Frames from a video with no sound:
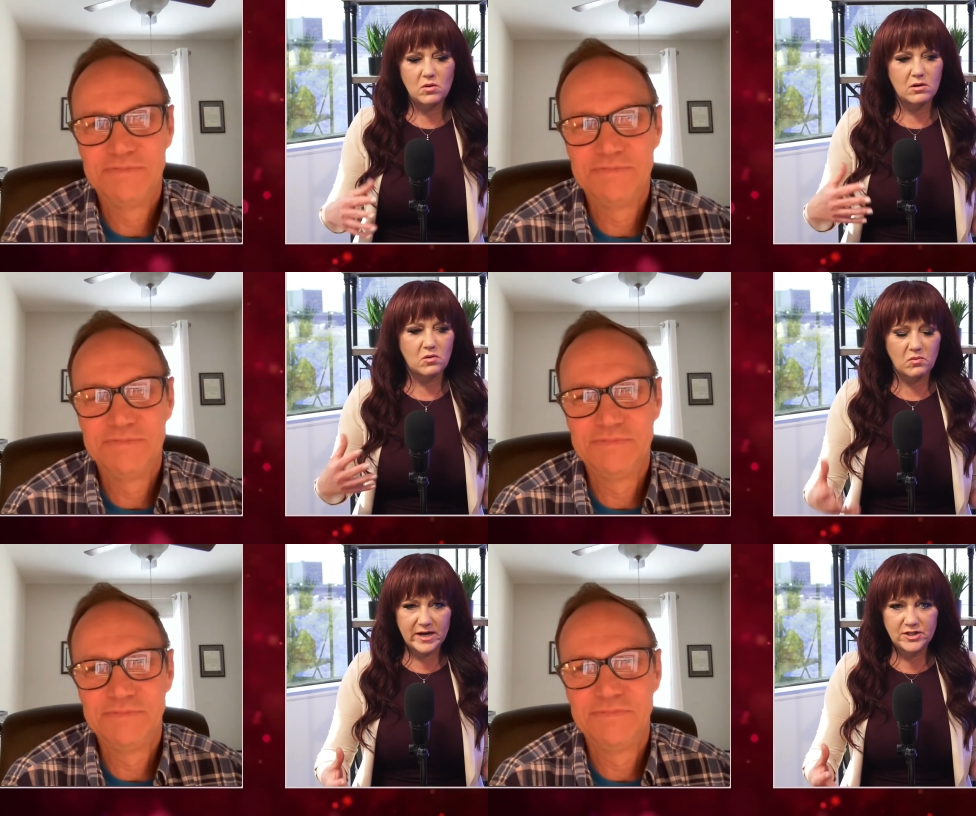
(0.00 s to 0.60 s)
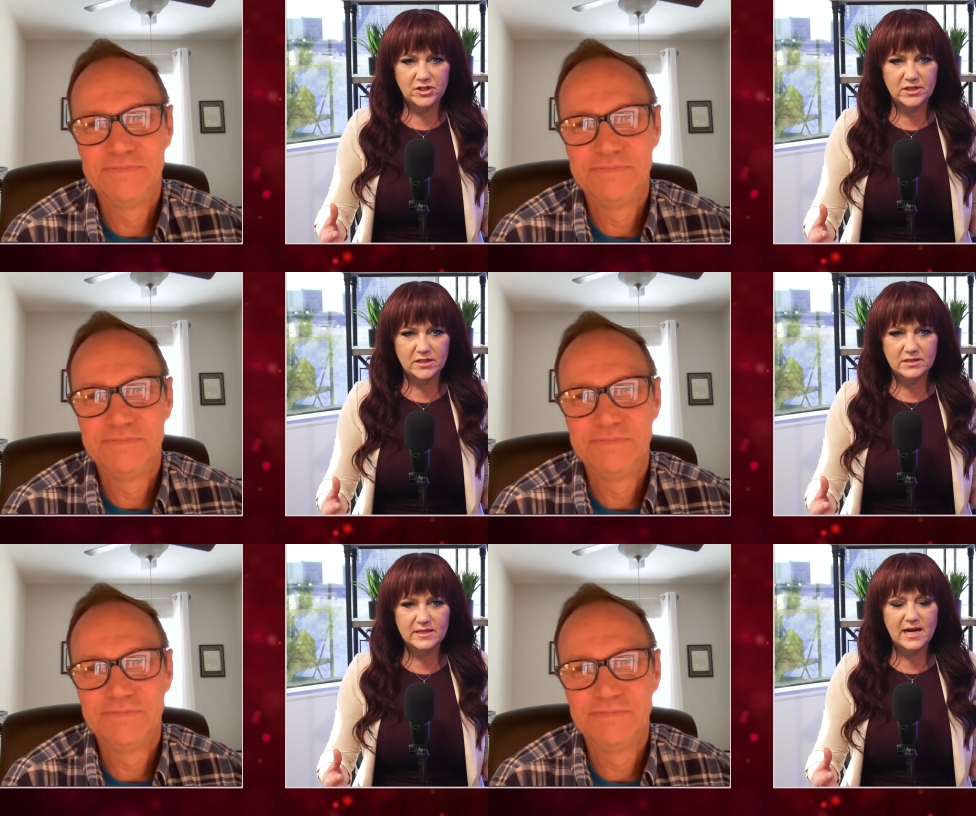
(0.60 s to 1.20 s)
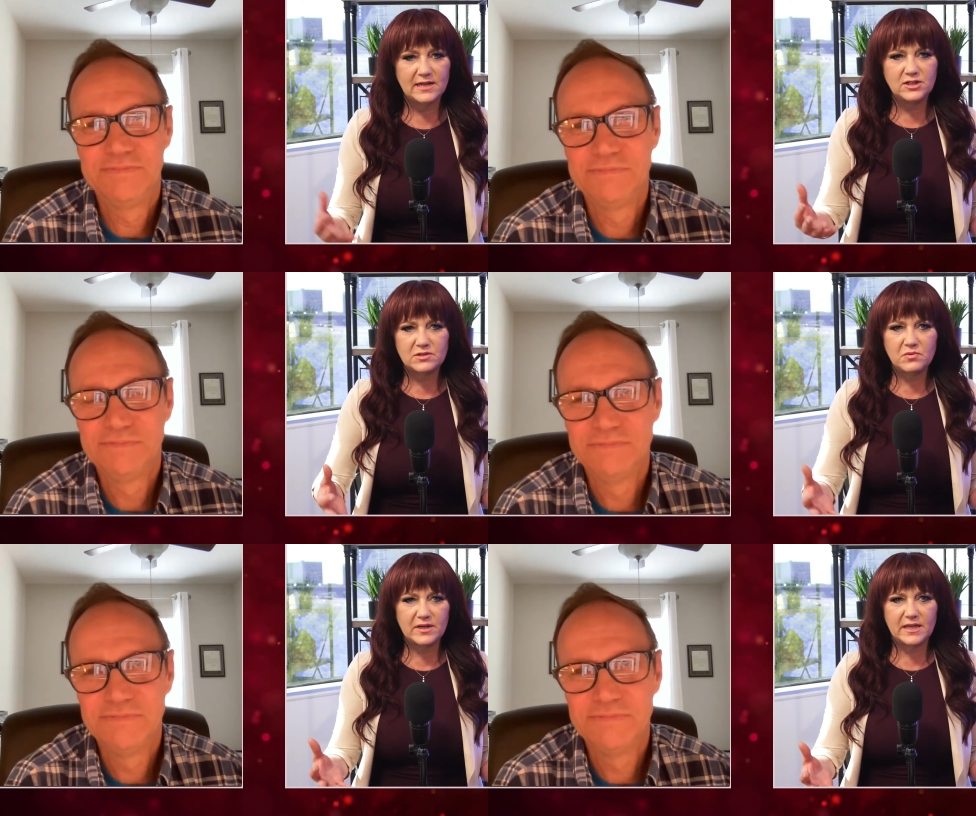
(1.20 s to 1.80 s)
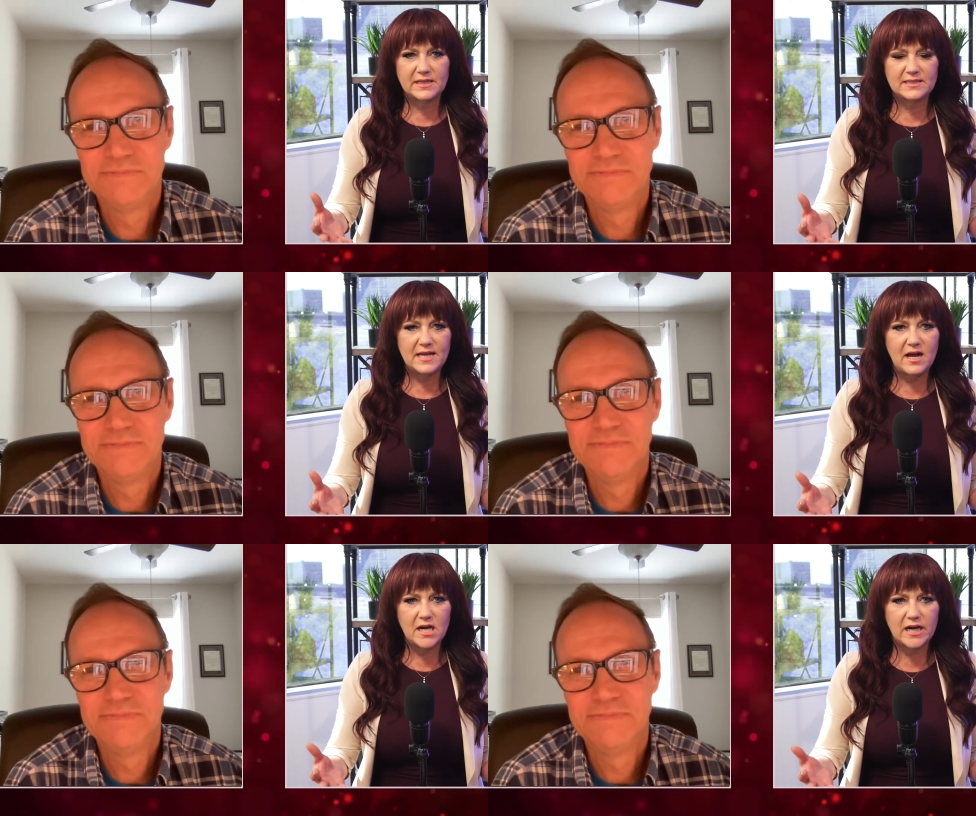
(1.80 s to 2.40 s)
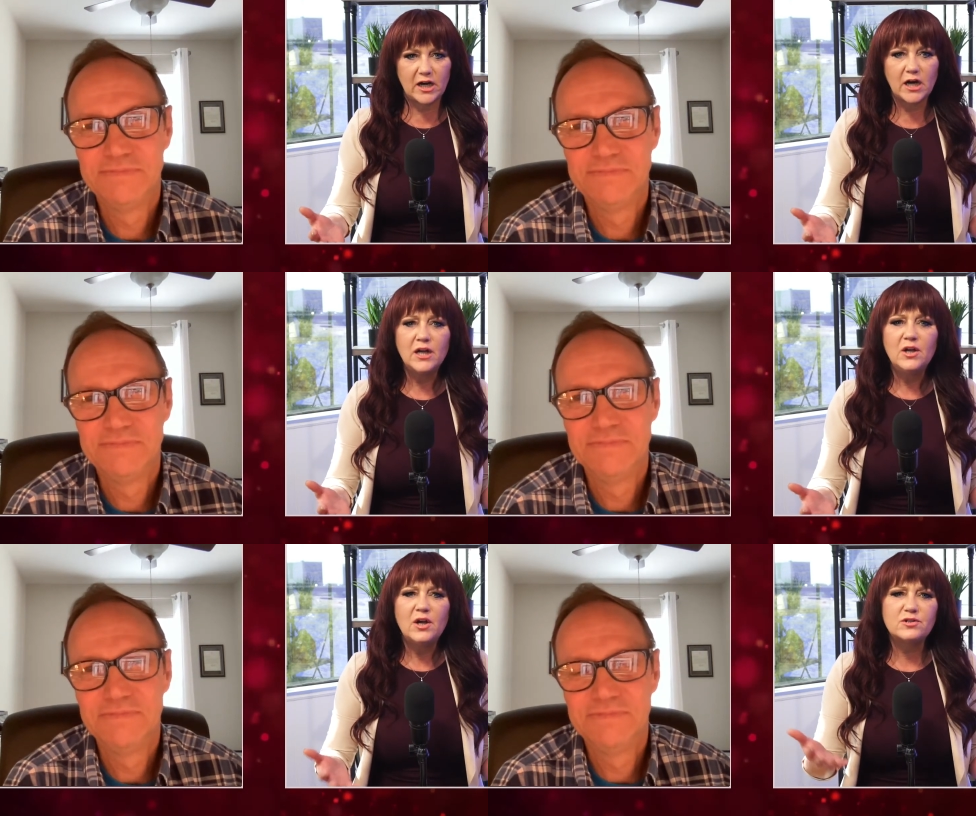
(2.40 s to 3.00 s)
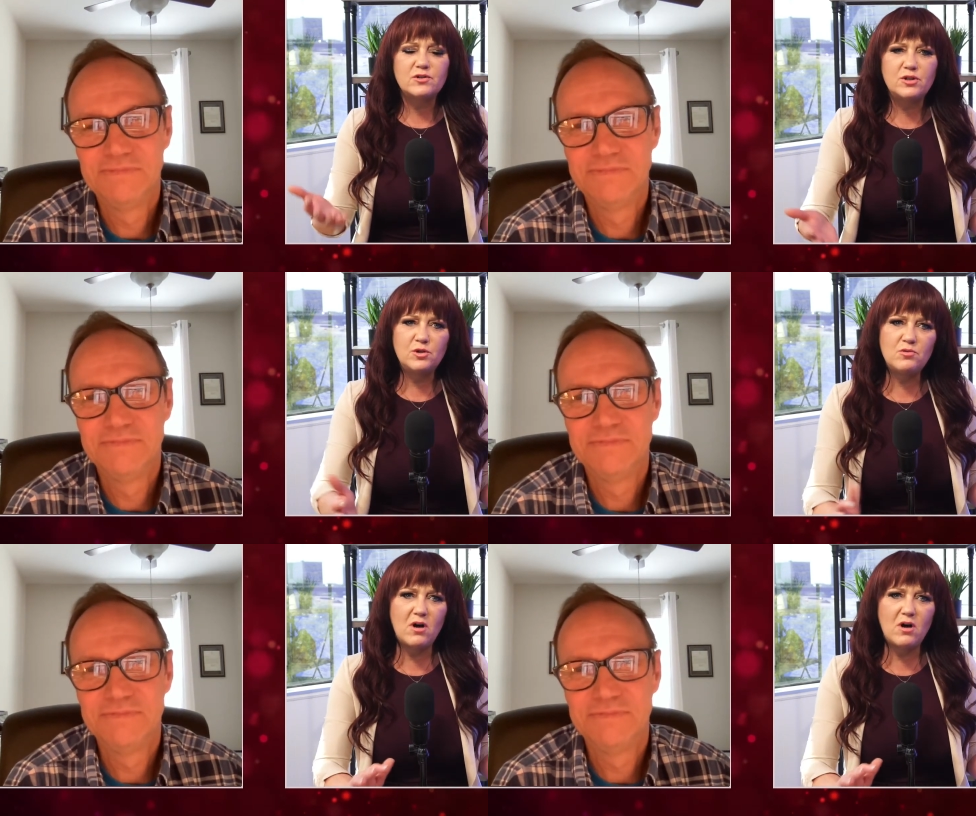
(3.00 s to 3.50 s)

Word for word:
Speaker 1: mm-hmm. gracious that I just want to get this out here. So you